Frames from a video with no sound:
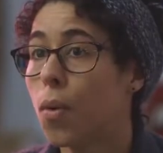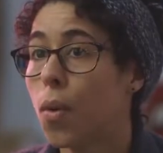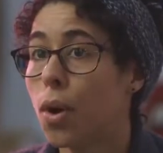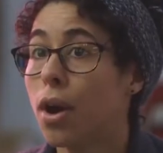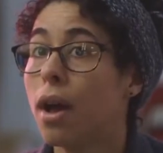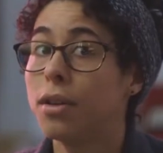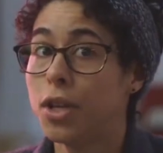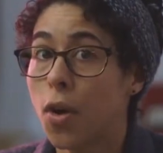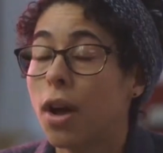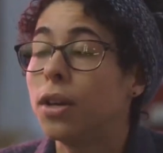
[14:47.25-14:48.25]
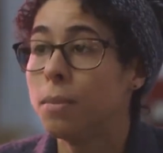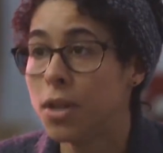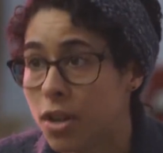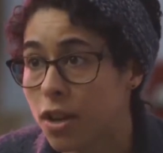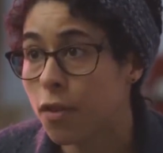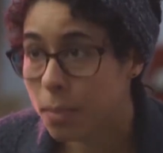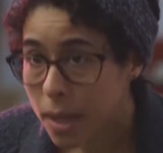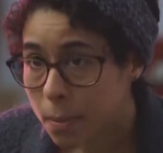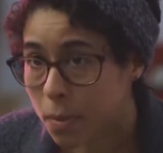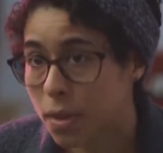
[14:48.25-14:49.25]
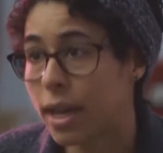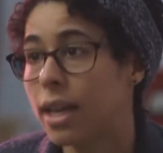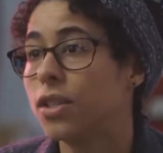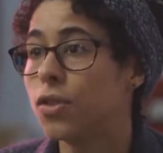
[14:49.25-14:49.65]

or, you know, a community of people that can